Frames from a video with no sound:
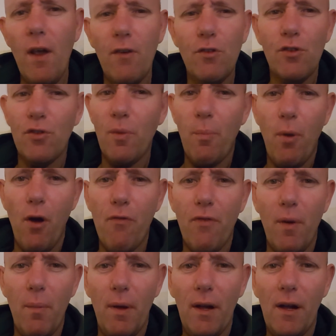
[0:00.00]
it's just a
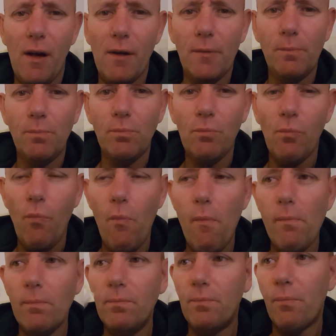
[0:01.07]
perfect banana
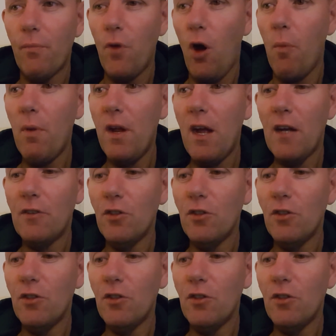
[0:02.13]
normally I